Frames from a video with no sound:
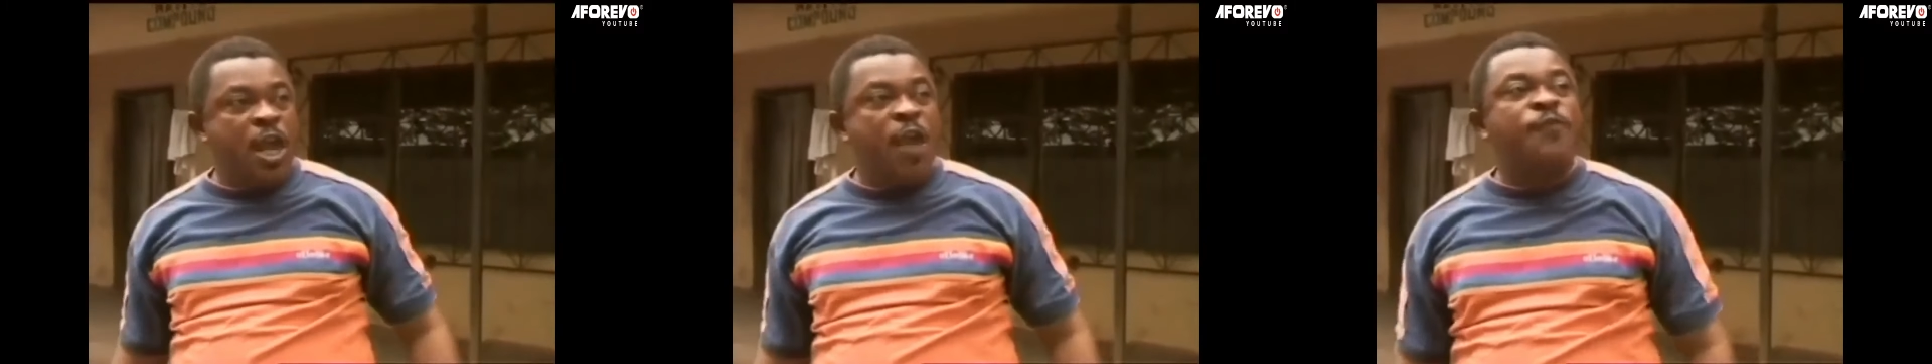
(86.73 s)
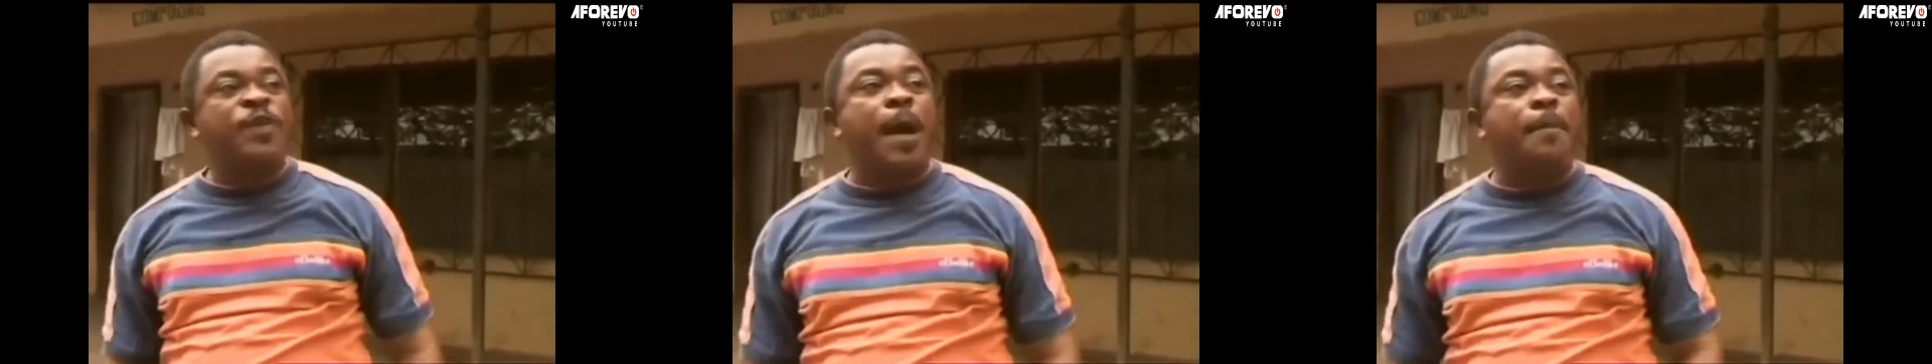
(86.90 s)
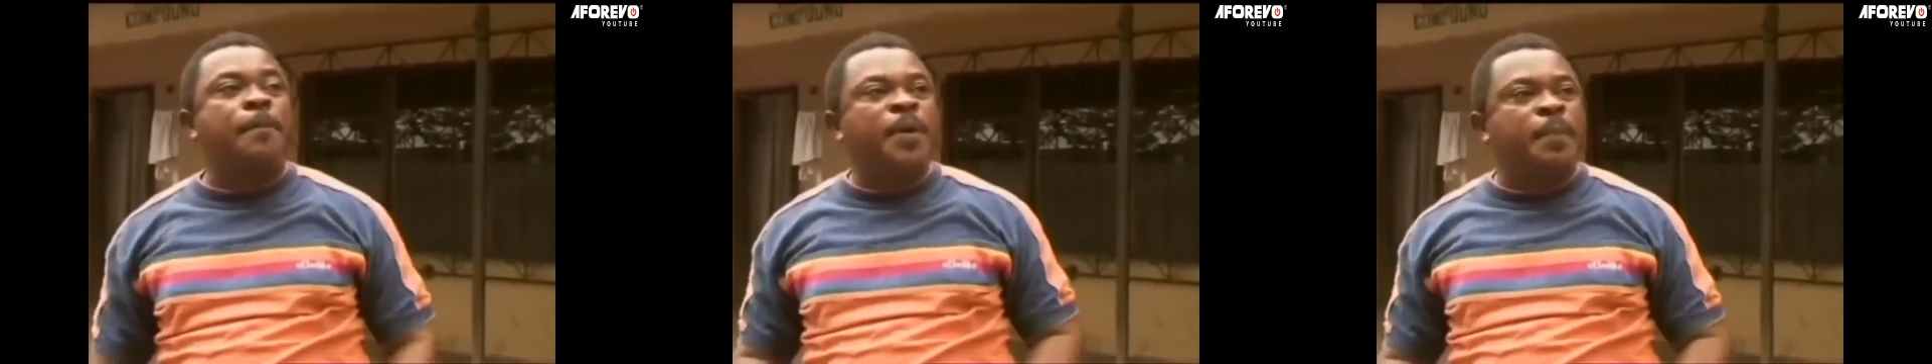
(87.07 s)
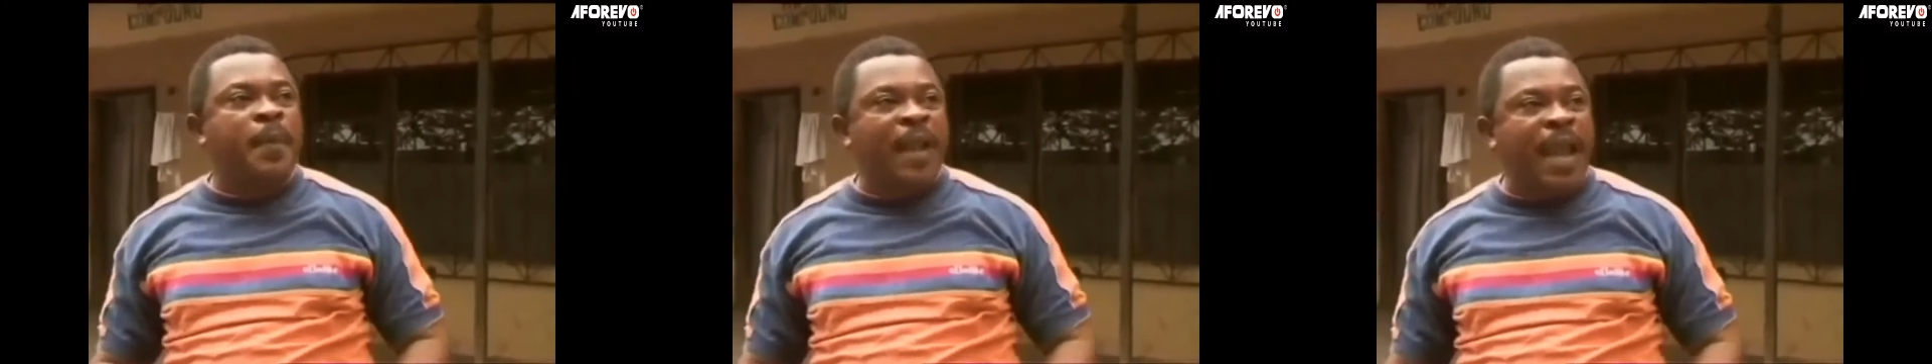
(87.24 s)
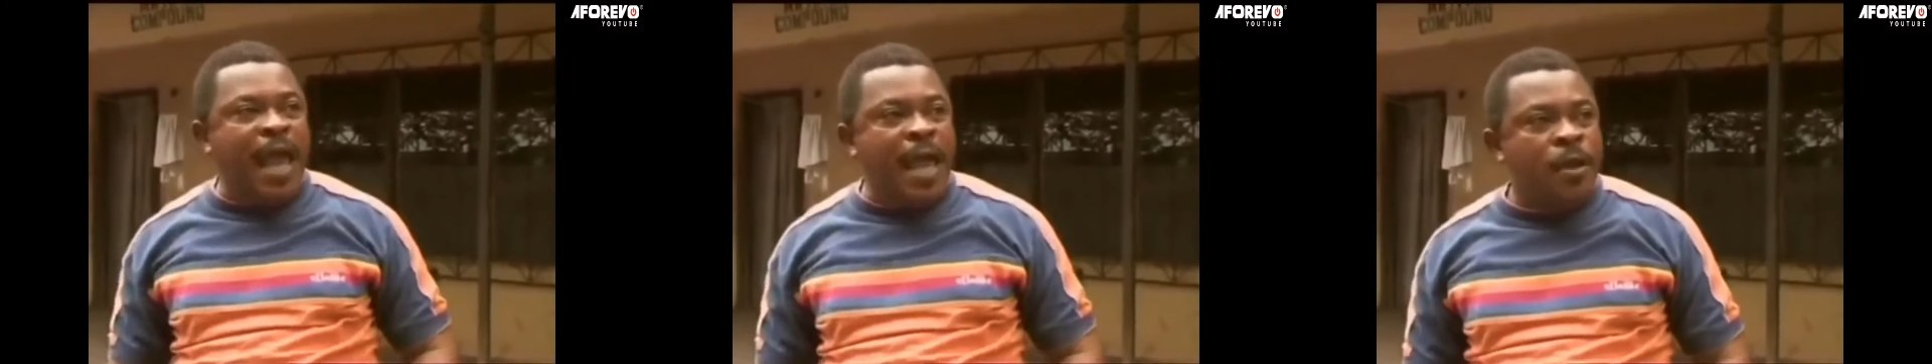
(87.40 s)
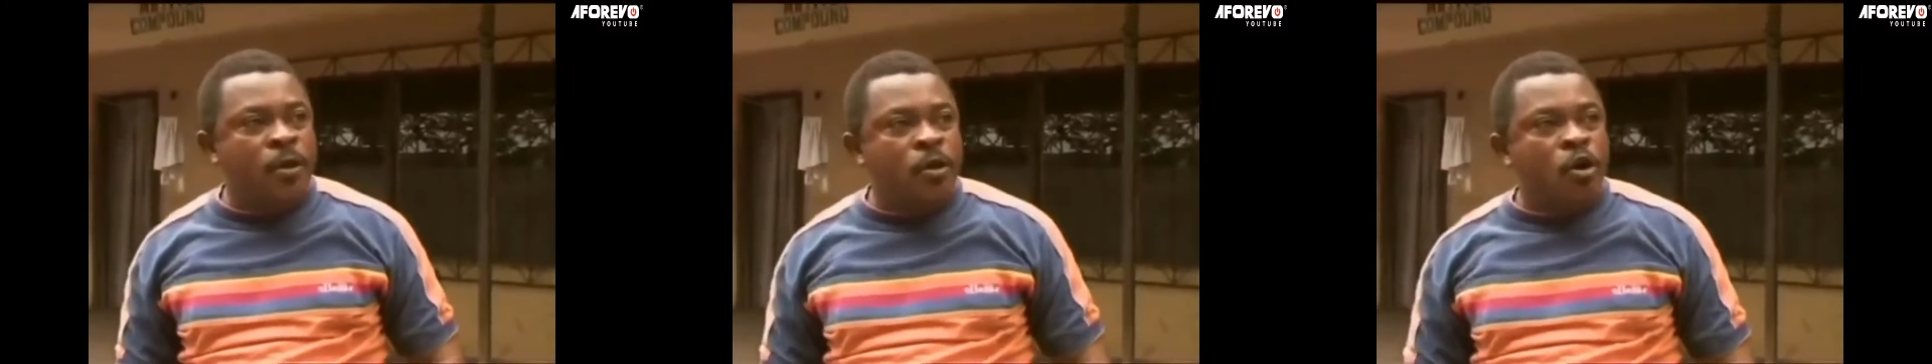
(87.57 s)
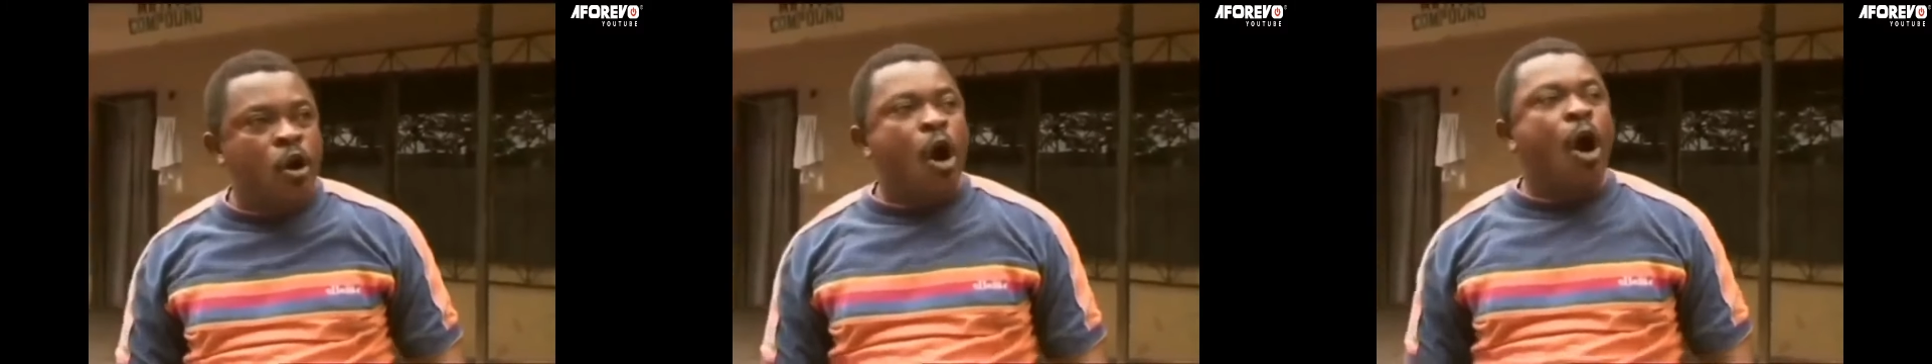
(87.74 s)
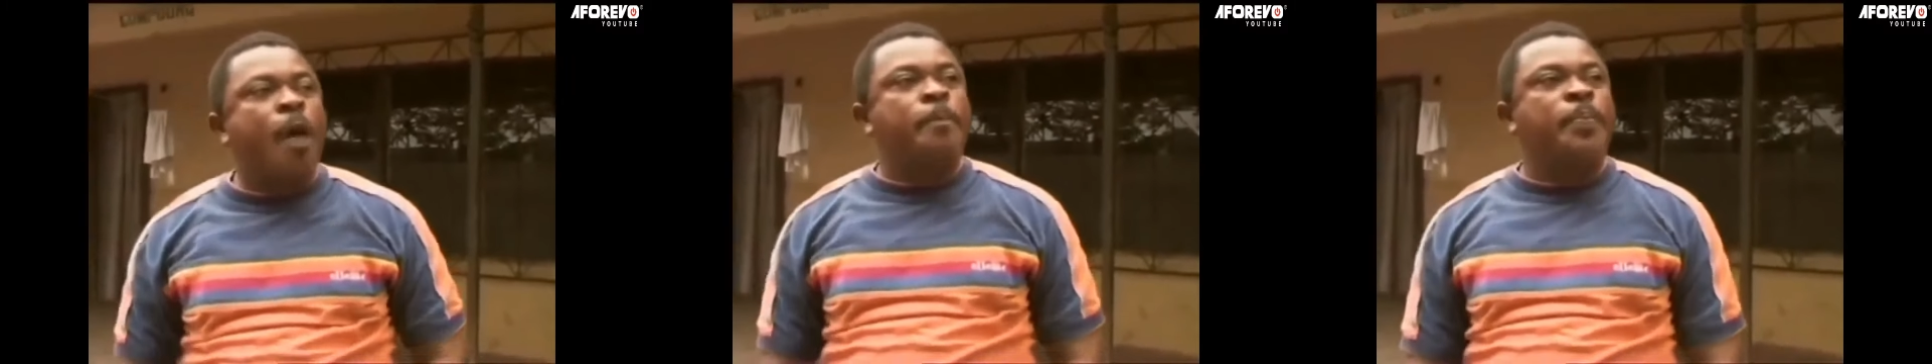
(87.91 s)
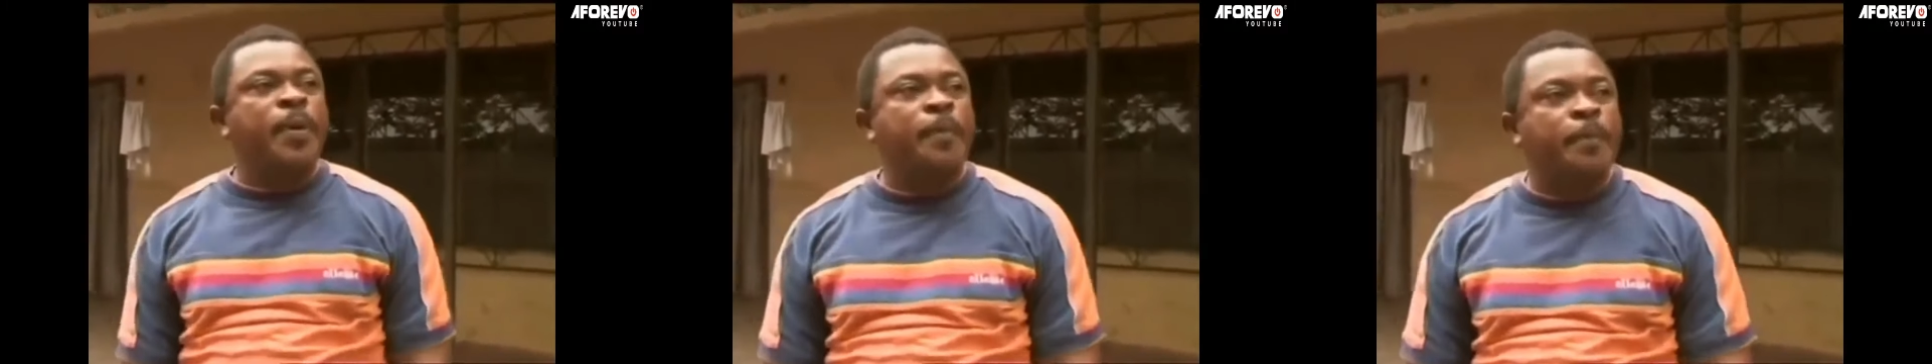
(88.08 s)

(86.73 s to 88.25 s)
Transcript: If not big belly or